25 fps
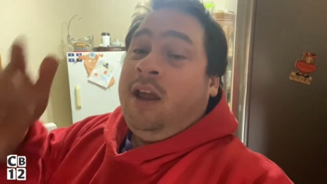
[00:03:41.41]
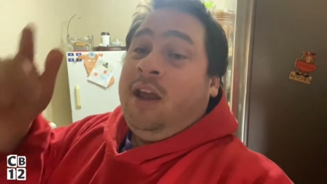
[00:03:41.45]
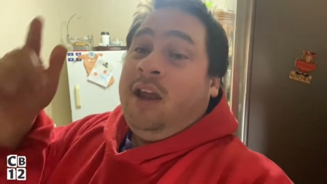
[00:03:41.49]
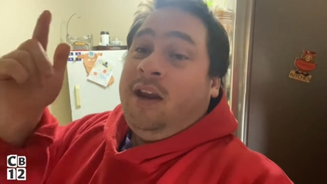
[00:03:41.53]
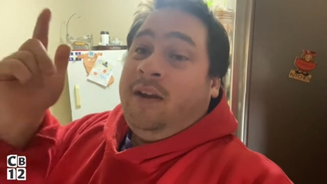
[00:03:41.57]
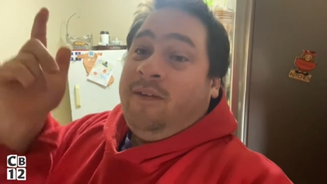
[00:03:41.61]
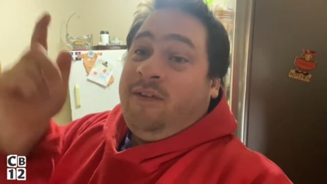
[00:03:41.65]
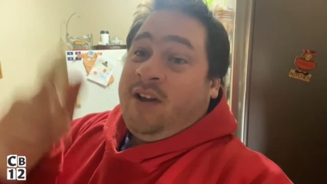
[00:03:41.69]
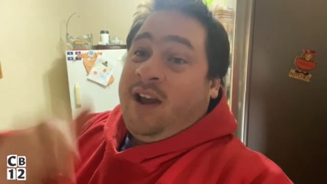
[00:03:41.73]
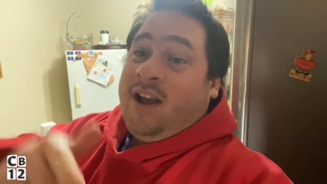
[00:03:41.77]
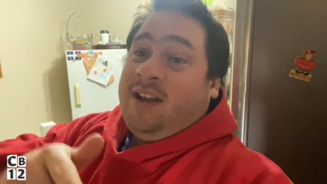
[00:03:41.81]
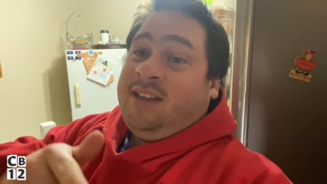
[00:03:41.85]

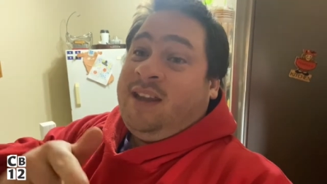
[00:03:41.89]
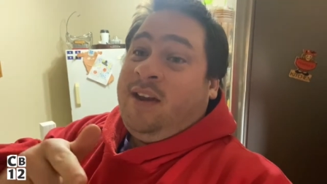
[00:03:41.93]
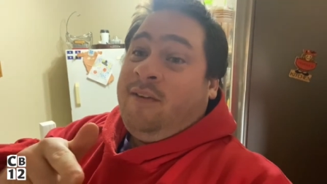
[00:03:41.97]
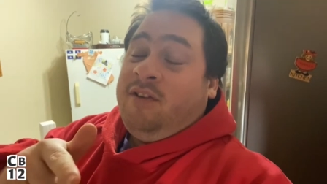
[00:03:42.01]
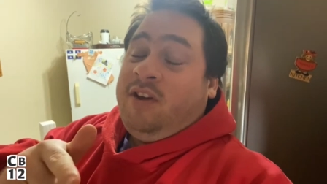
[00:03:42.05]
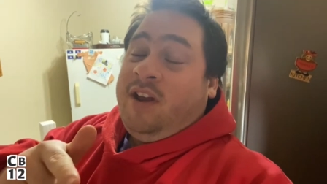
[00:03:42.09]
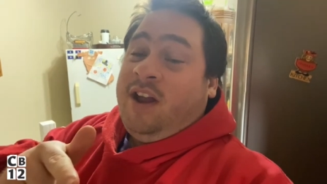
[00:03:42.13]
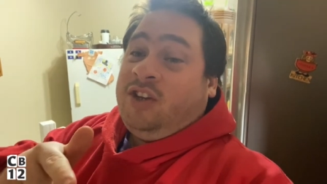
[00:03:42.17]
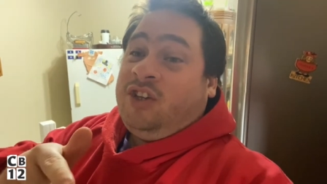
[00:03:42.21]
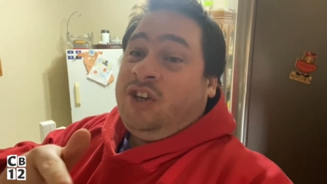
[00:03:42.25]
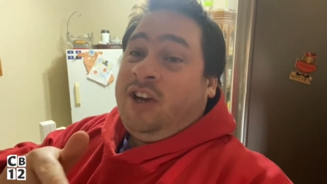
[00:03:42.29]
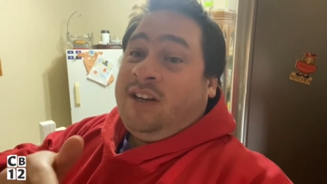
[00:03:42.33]
If you guys haven't
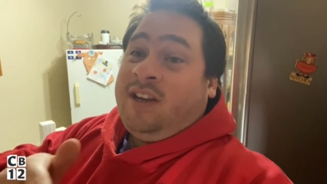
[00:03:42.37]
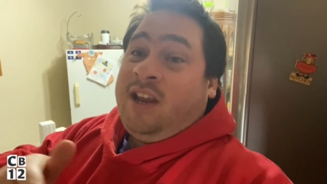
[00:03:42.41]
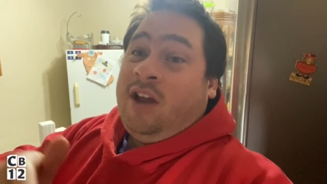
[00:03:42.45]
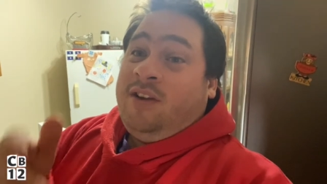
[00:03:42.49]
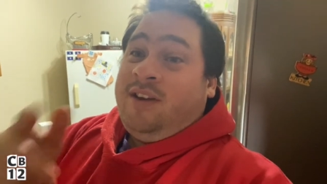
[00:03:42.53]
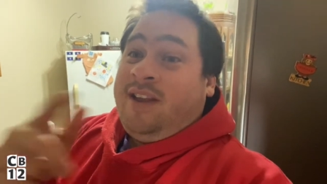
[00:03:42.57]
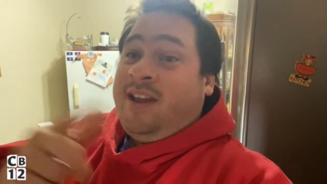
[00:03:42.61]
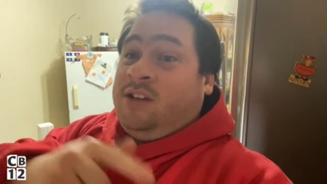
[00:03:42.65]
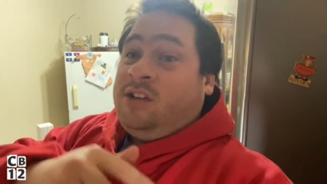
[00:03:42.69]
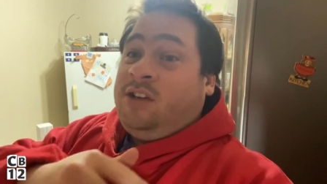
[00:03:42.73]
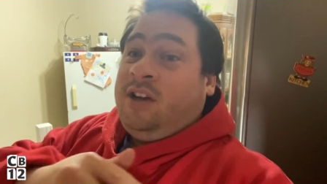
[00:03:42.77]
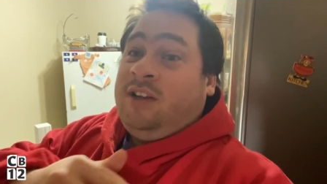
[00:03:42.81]
yet checked out
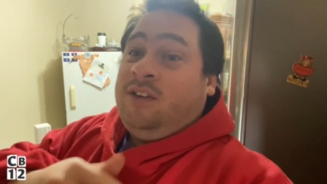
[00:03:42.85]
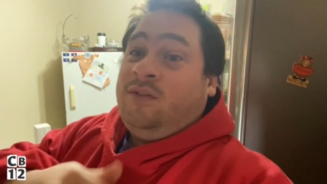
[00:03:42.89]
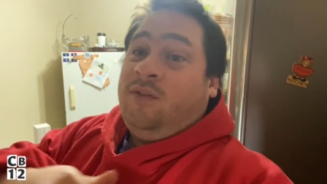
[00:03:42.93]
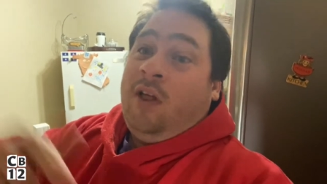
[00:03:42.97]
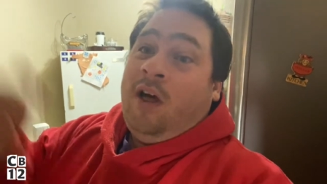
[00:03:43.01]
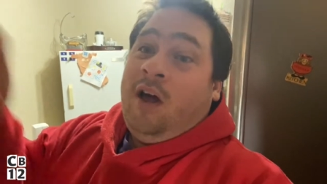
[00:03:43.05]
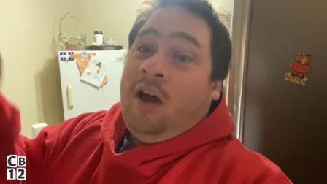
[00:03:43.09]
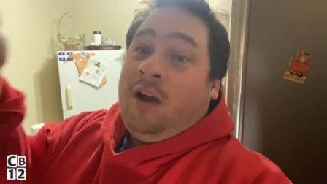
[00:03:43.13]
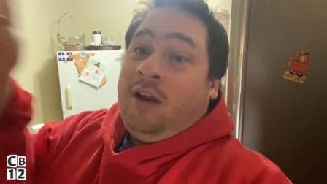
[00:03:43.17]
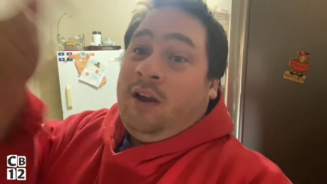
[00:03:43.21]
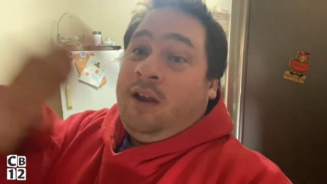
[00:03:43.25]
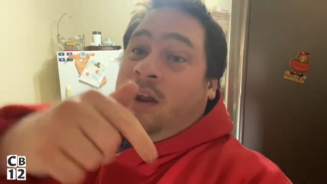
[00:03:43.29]
yesterday's
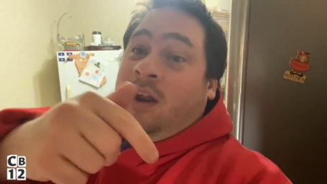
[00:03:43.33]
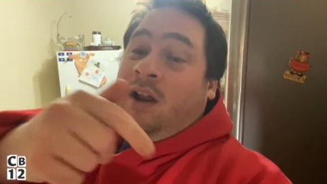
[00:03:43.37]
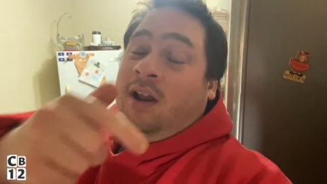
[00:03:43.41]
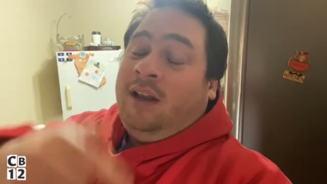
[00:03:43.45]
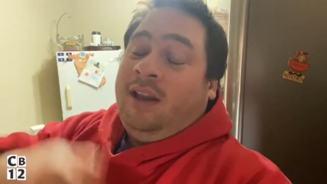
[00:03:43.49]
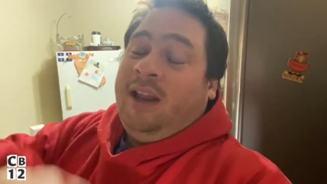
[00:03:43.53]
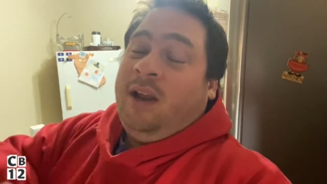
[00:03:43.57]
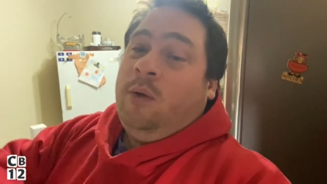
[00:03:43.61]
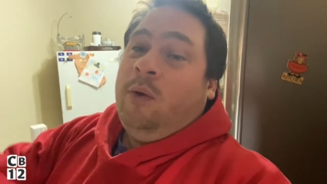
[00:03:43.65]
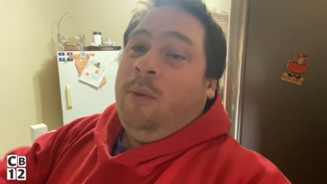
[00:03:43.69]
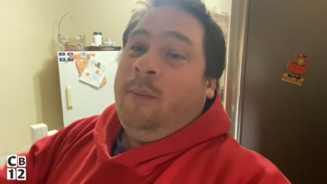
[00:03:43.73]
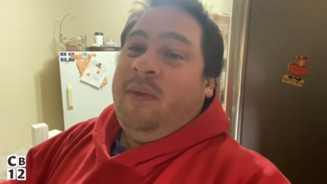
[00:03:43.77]
vlog,
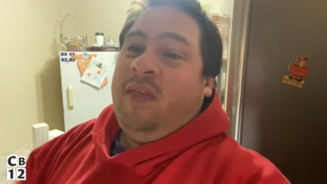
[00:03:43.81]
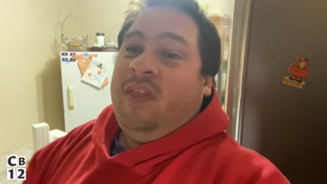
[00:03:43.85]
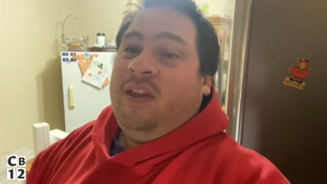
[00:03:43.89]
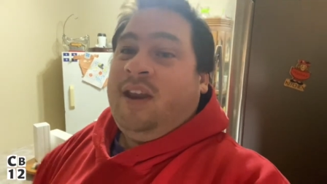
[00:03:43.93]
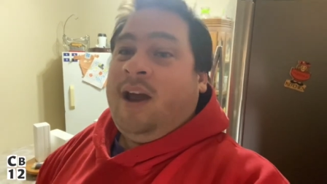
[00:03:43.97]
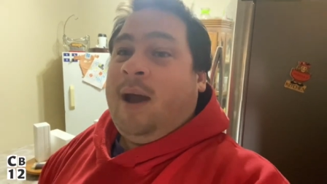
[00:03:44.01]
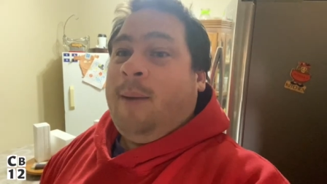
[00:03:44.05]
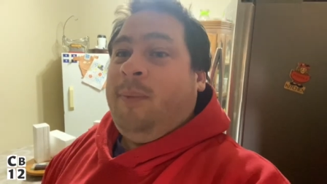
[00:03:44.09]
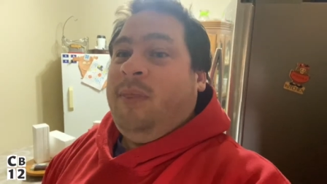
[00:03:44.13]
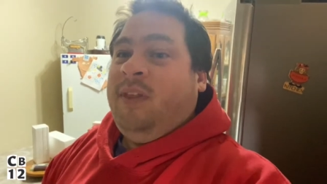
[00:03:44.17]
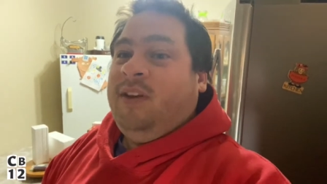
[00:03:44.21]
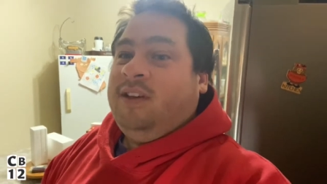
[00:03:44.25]
link will be in the
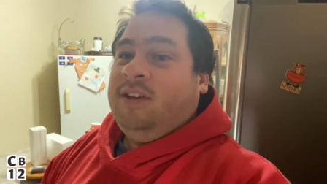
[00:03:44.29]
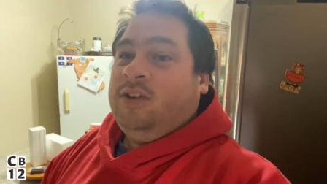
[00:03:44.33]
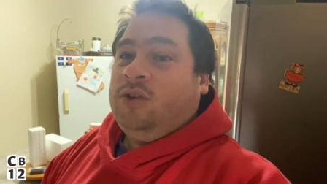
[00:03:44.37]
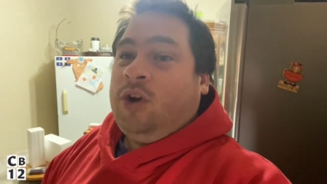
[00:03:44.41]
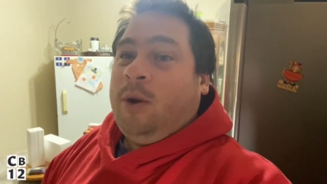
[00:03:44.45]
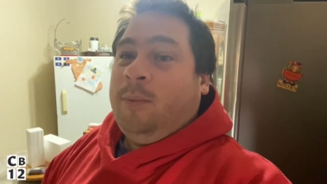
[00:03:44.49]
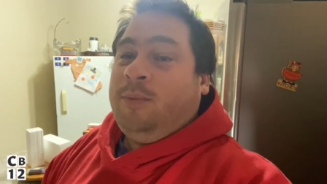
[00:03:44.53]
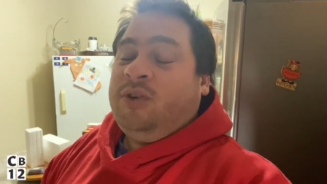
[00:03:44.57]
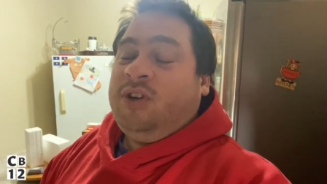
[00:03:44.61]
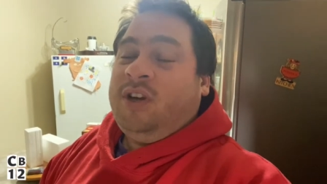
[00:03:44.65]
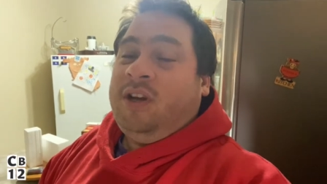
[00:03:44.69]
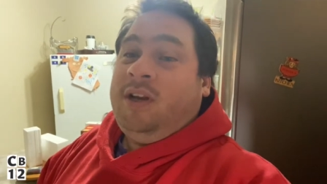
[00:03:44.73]
top of the
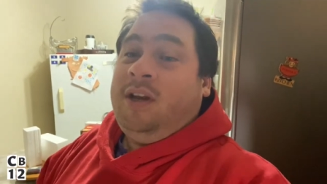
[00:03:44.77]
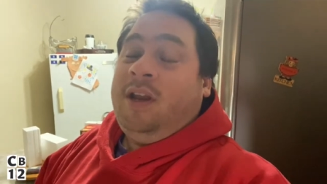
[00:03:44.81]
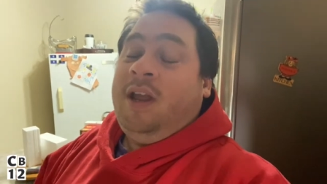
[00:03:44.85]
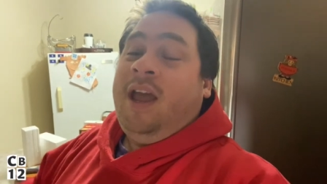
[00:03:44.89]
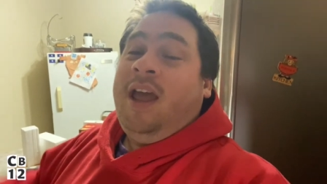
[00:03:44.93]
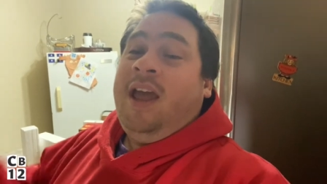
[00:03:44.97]
description,